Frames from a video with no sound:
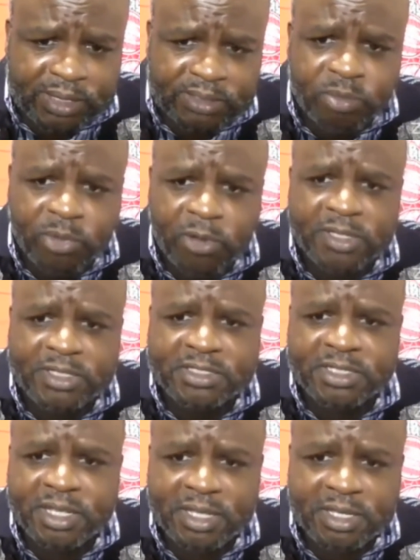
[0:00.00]
brother
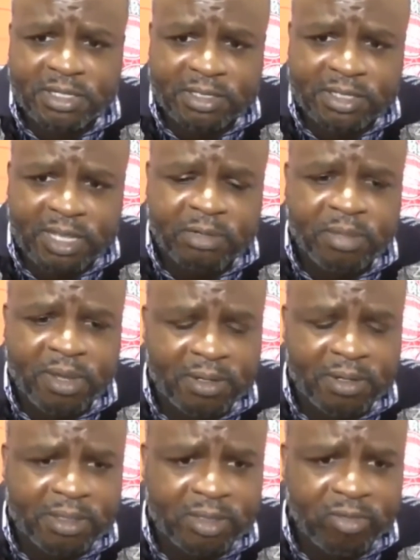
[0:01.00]
say in Denmark,
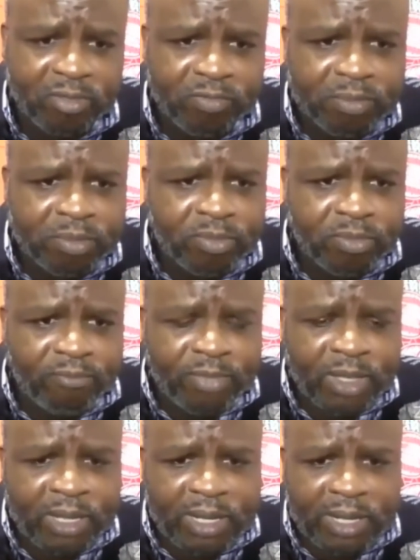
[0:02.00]

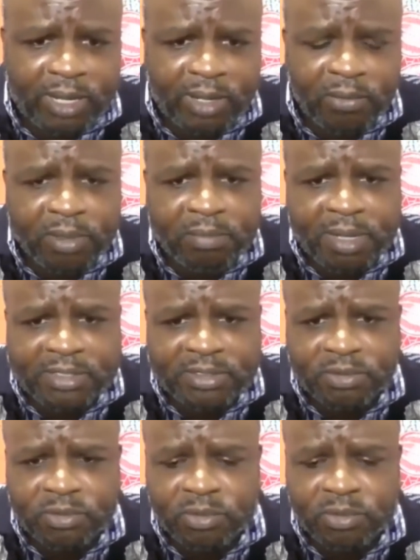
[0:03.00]
we must